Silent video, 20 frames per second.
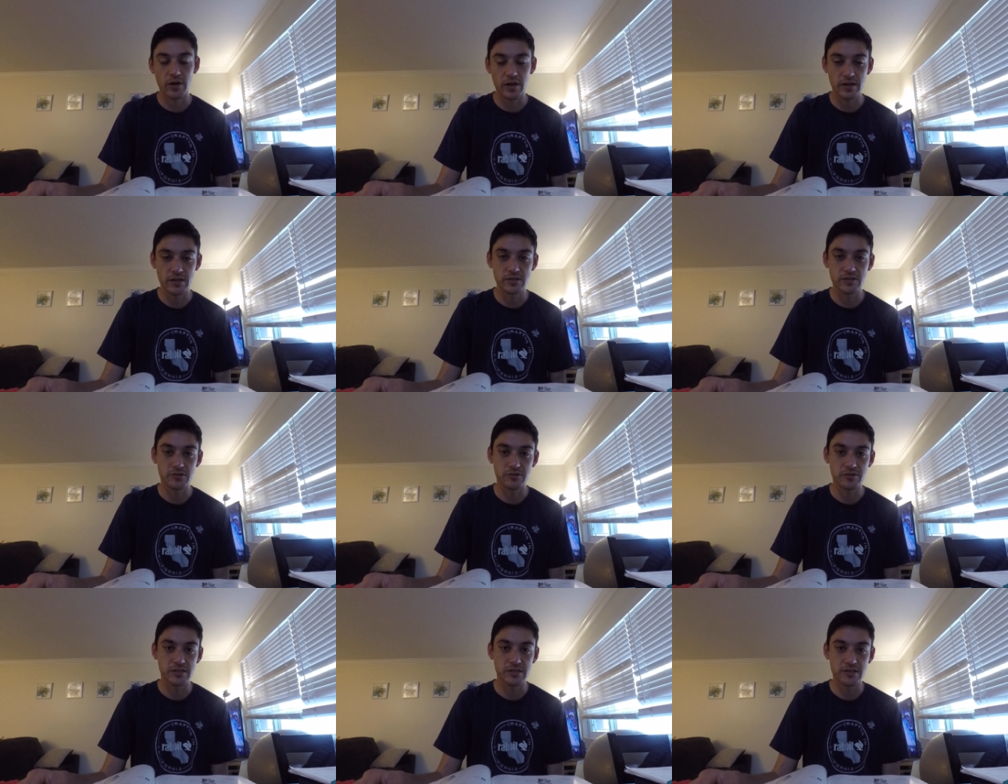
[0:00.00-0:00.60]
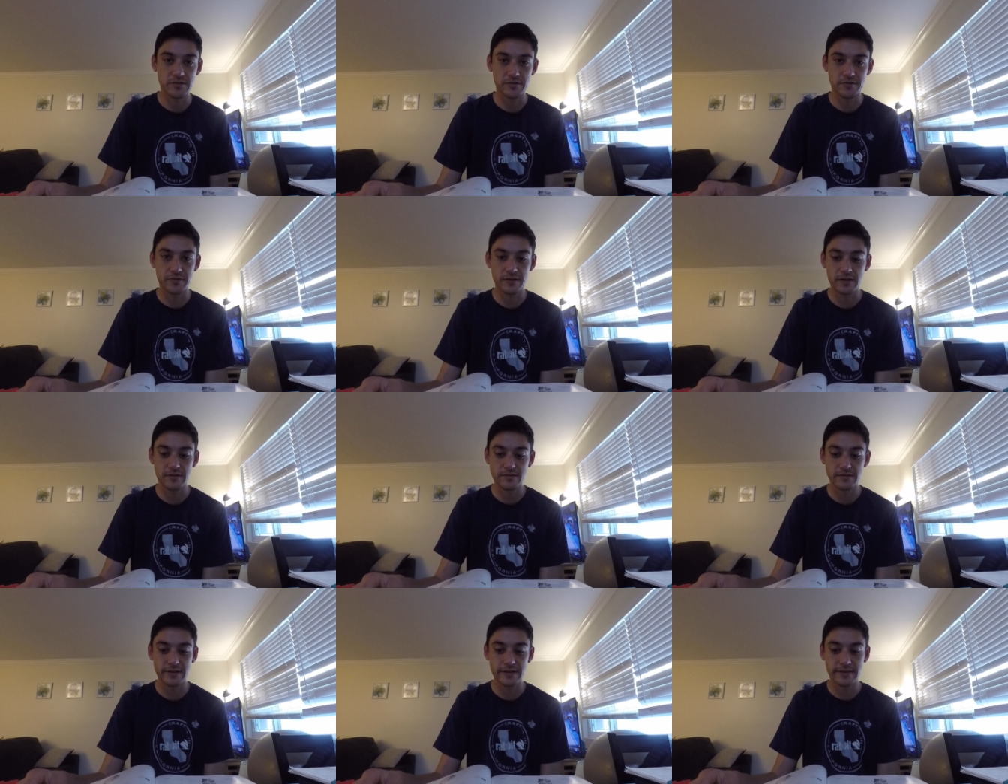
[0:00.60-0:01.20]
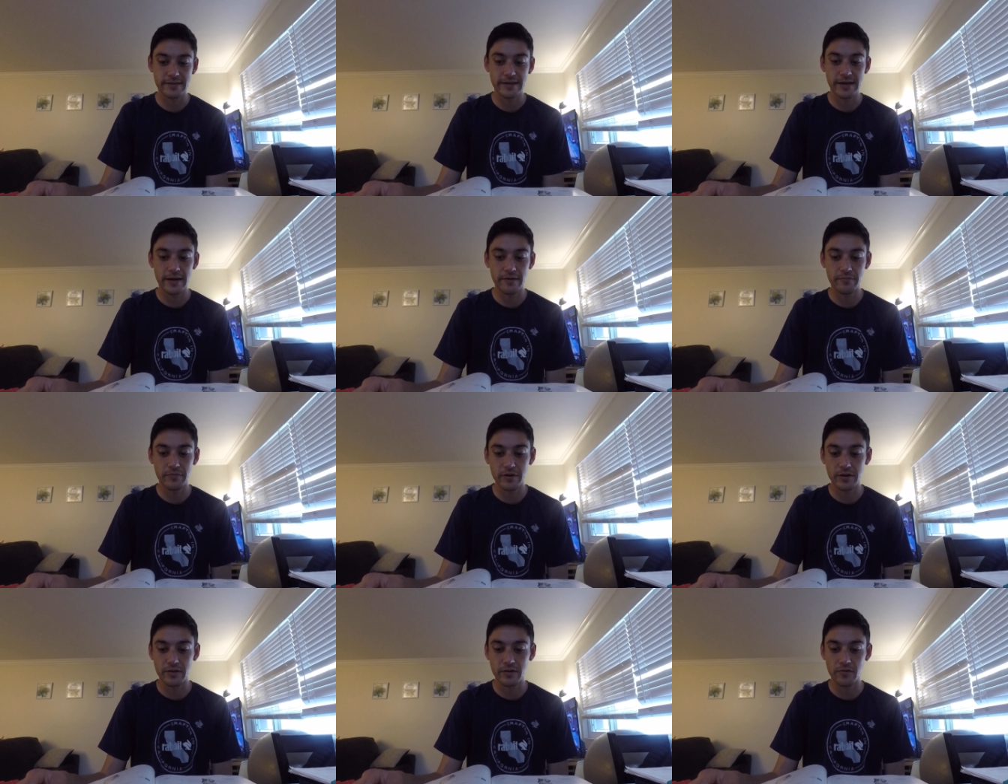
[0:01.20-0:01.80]
brain injuries or things like
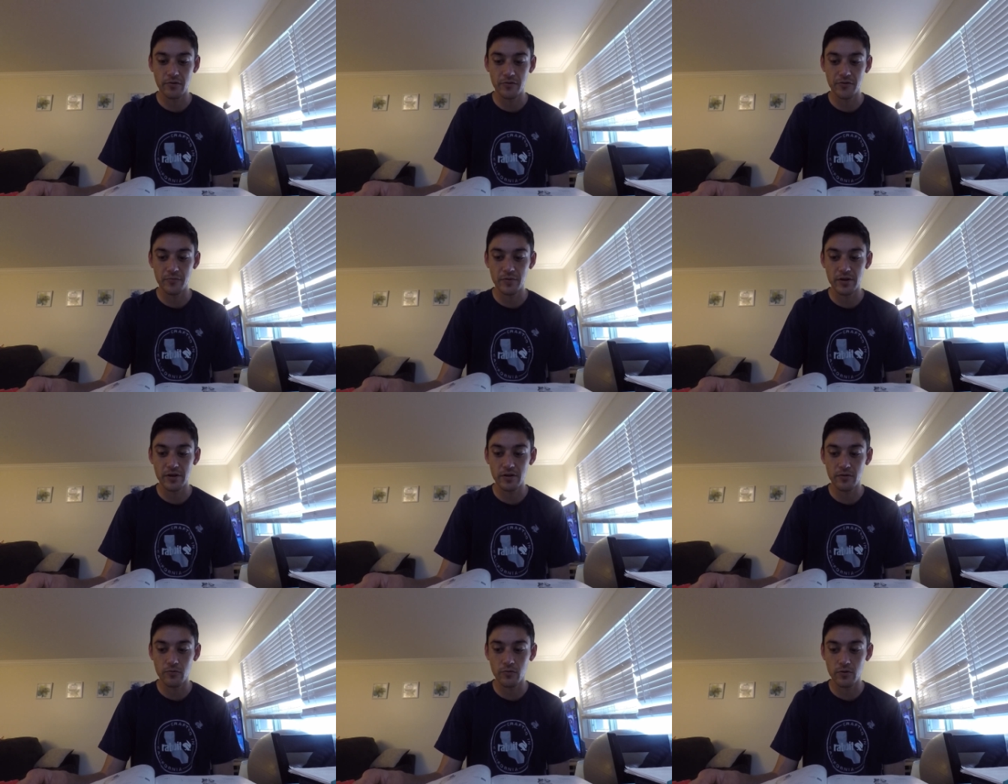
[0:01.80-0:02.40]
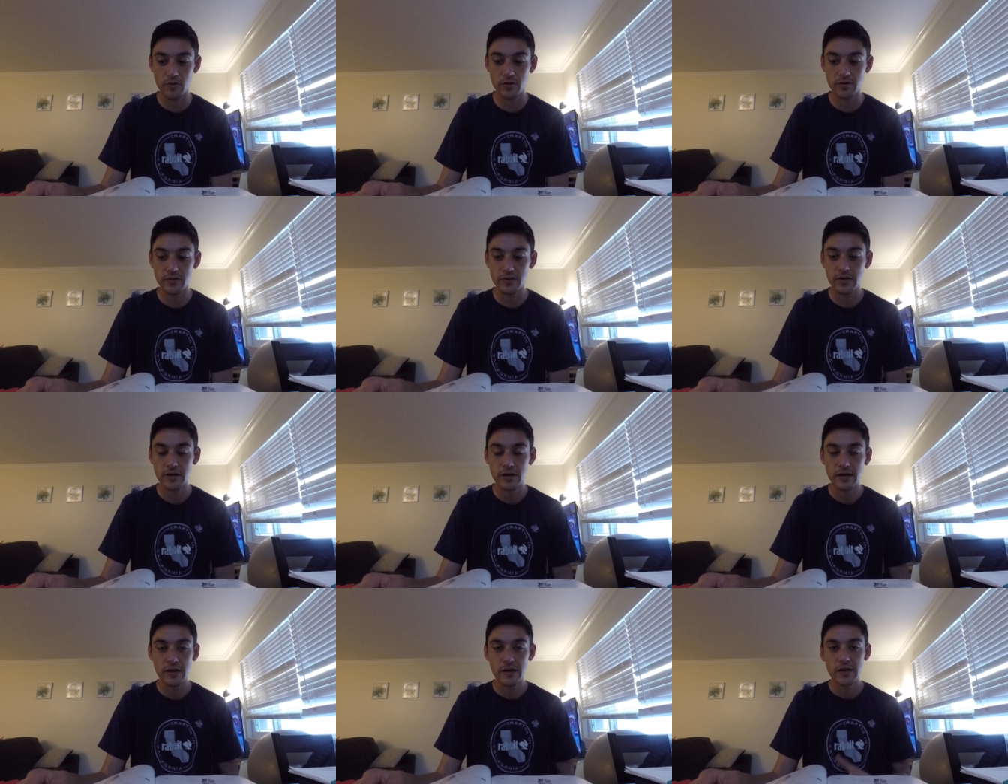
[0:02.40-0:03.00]
that. But in the orthopedic world,